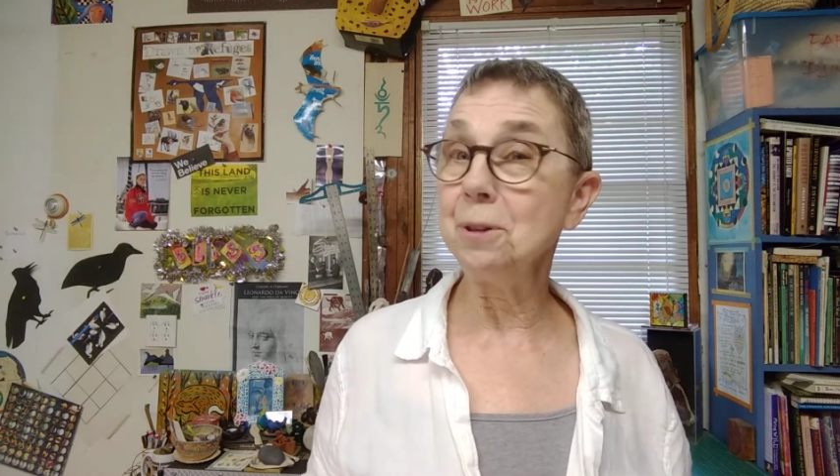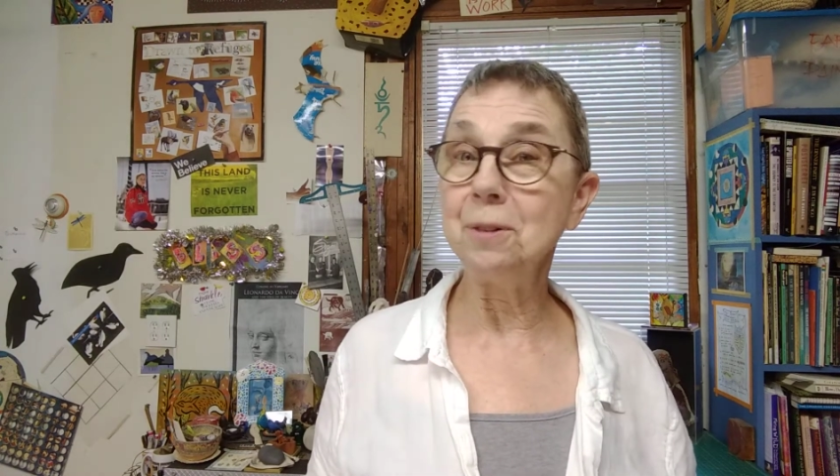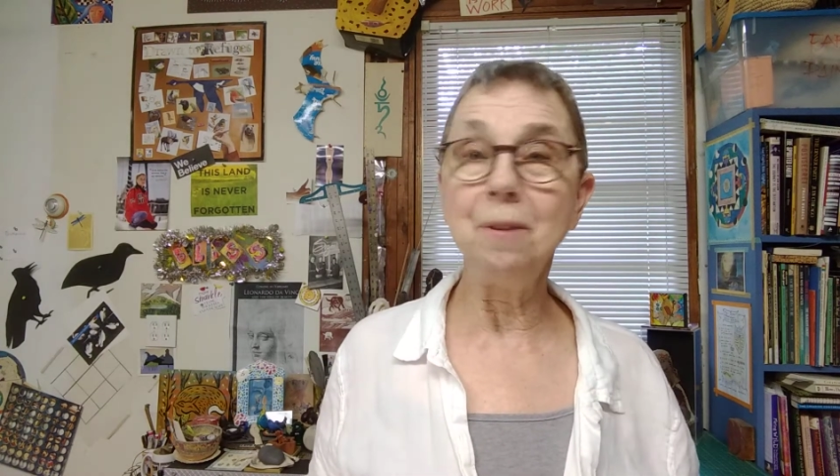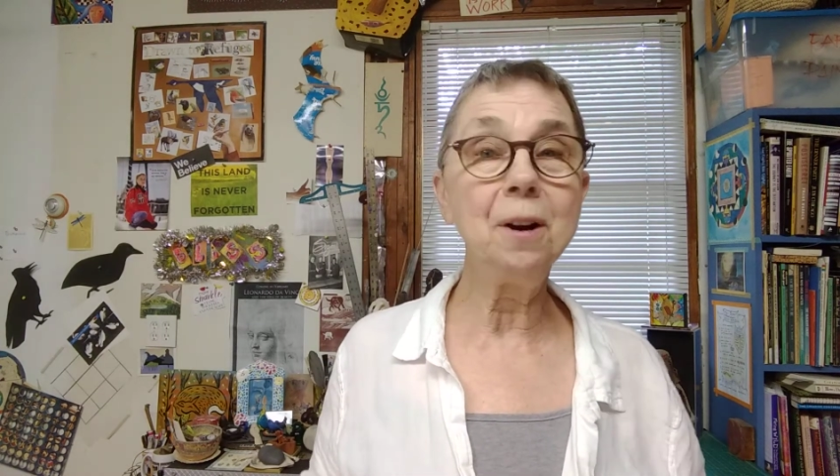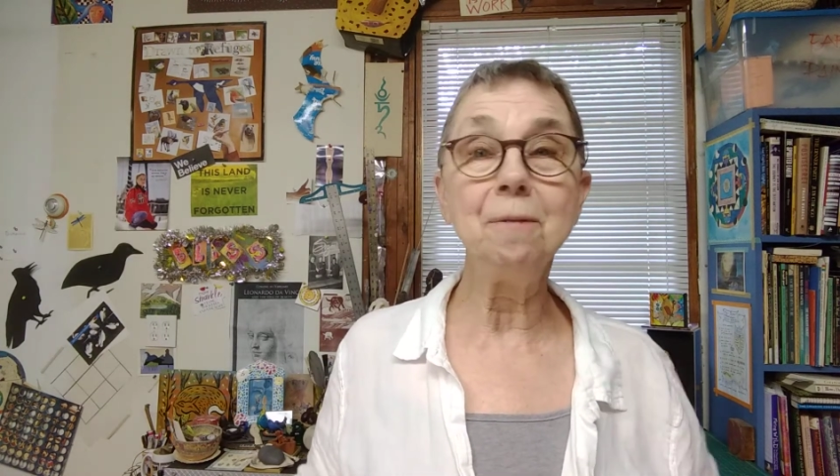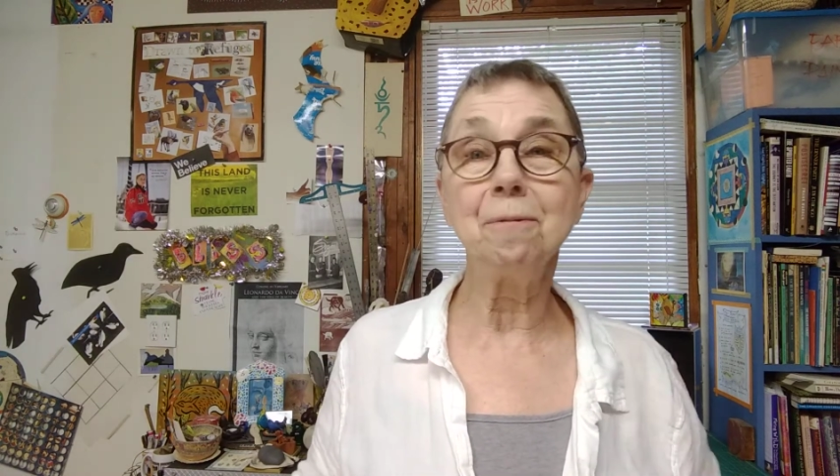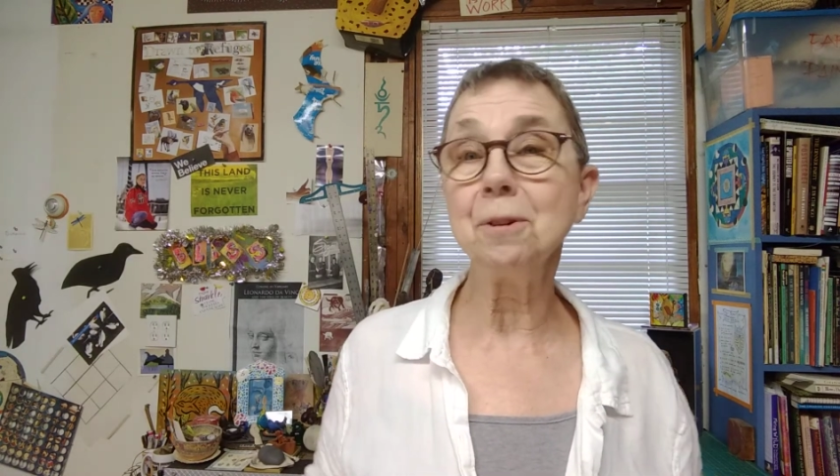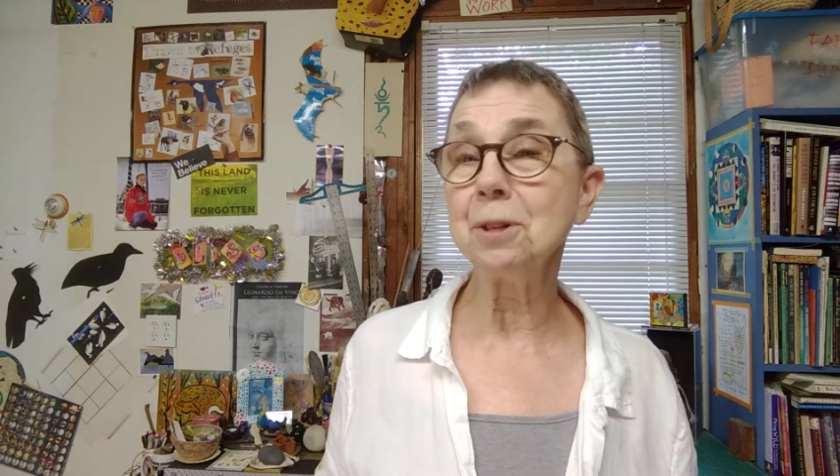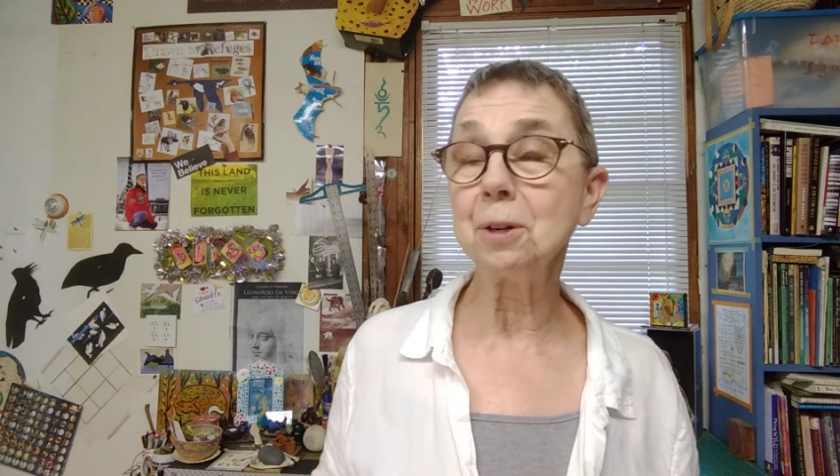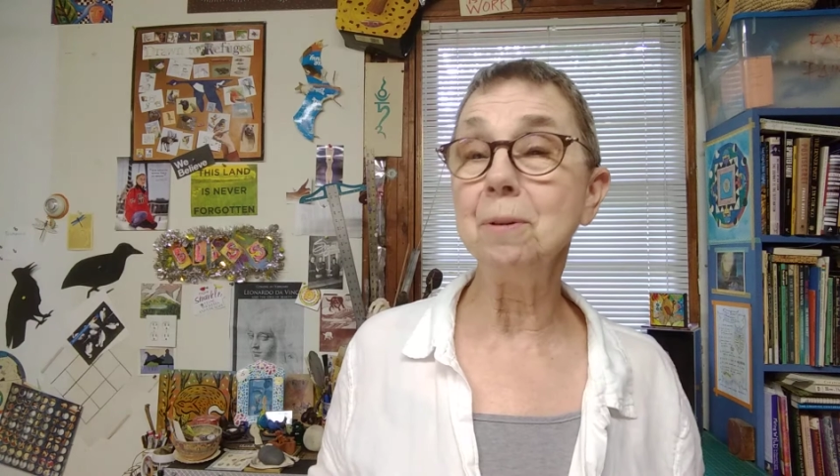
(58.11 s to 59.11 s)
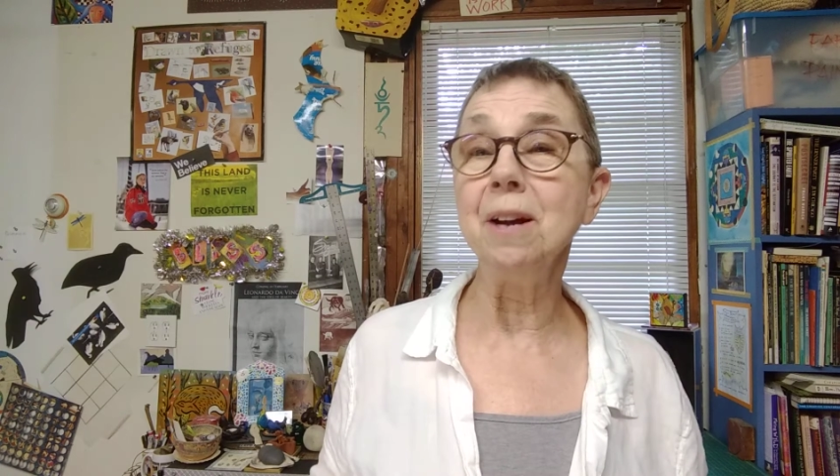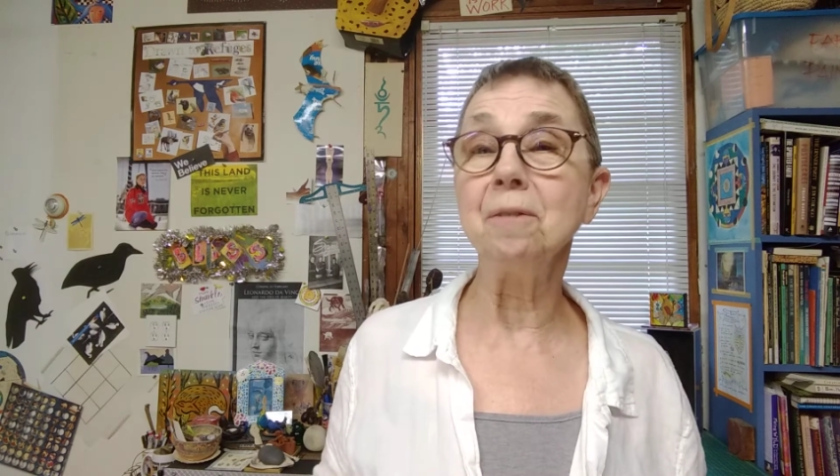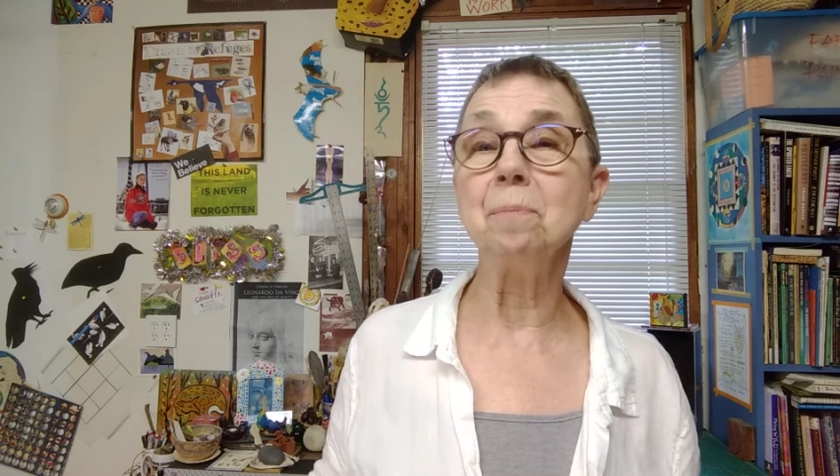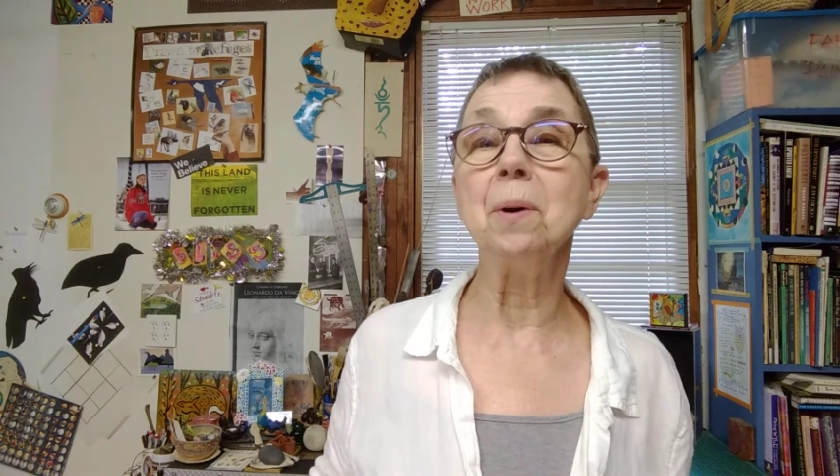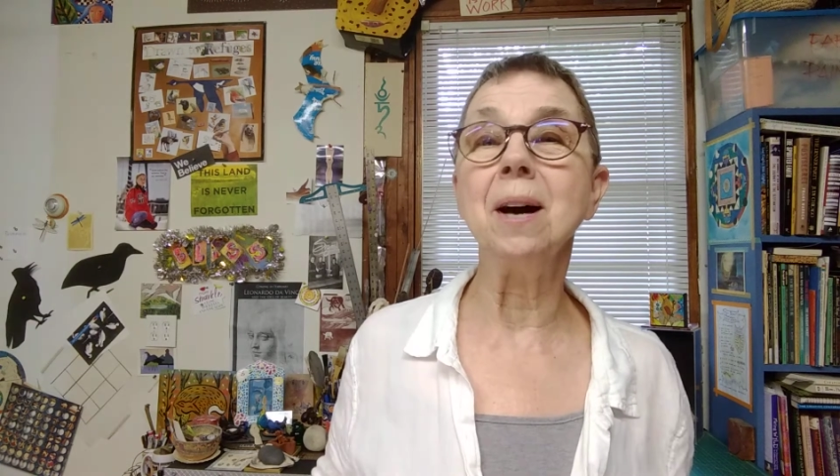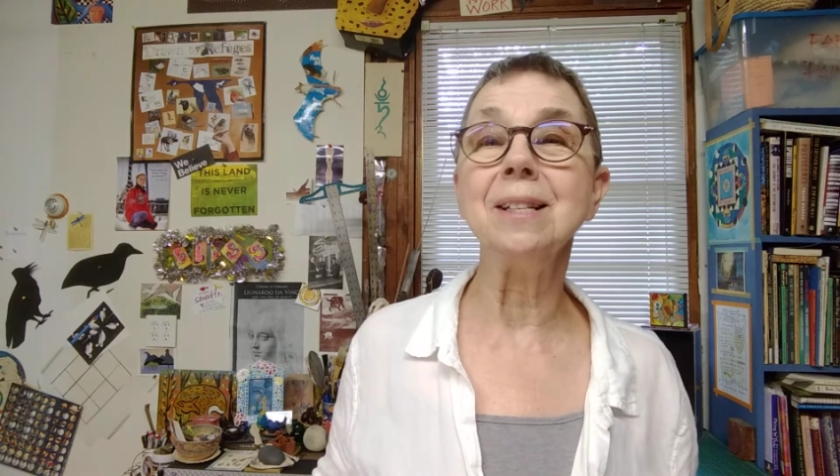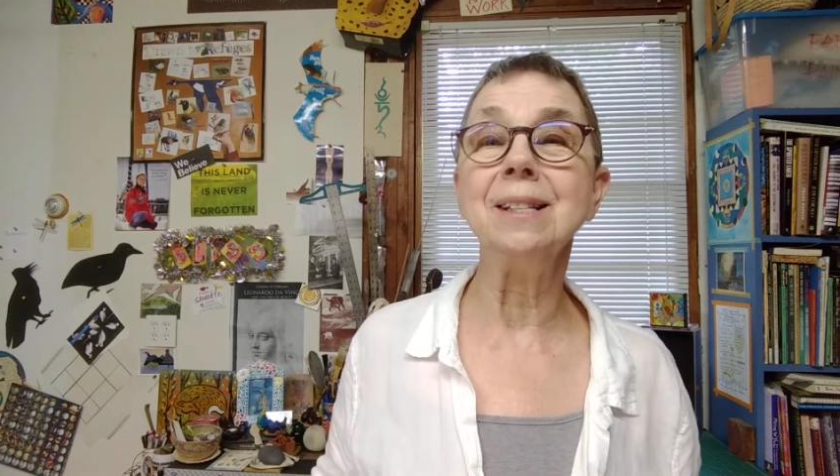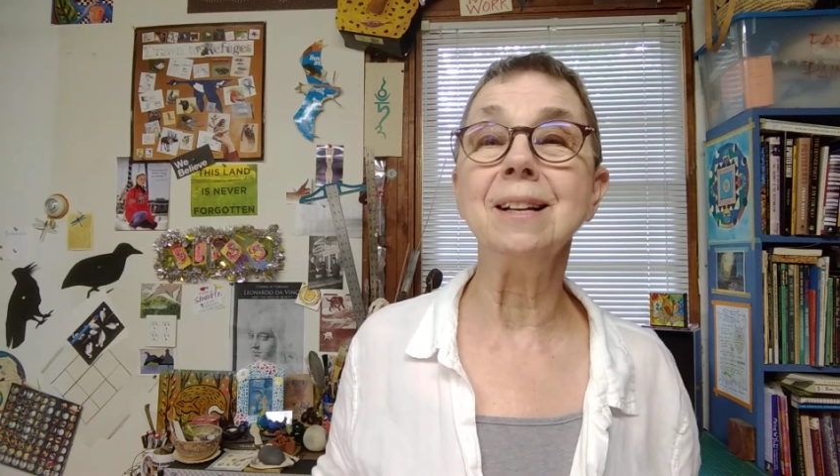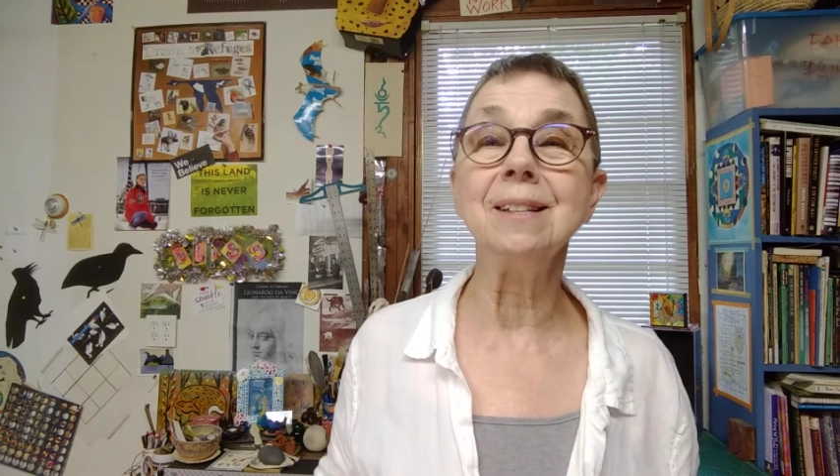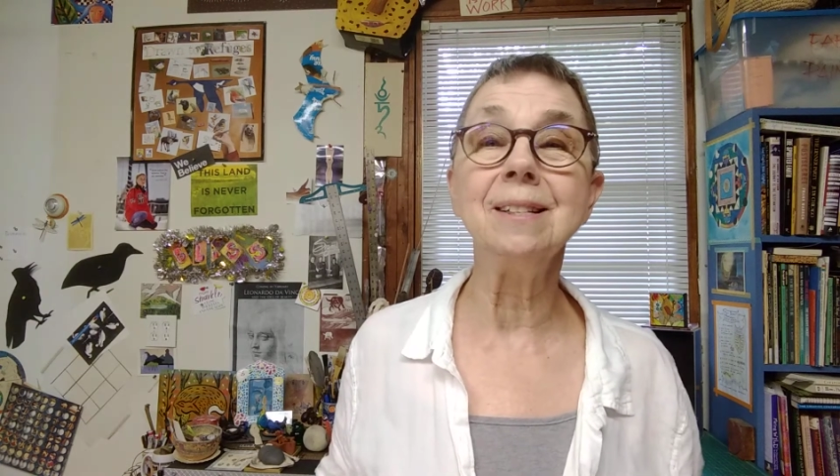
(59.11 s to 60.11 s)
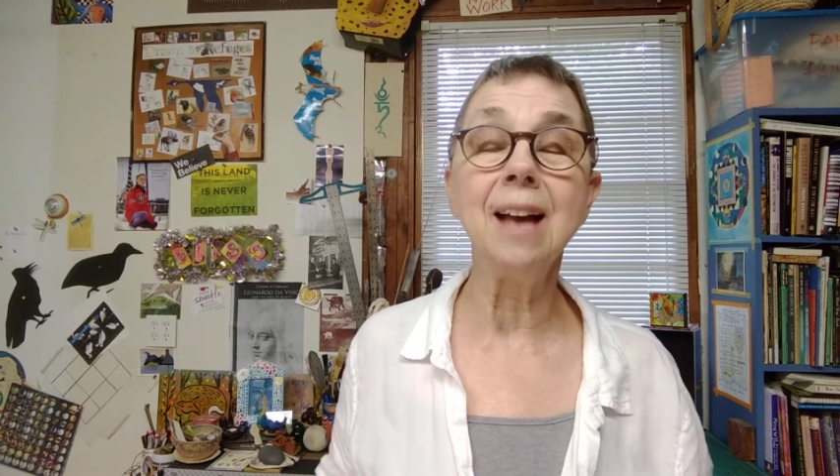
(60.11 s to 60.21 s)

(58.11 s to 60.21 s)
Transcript: very first creative processes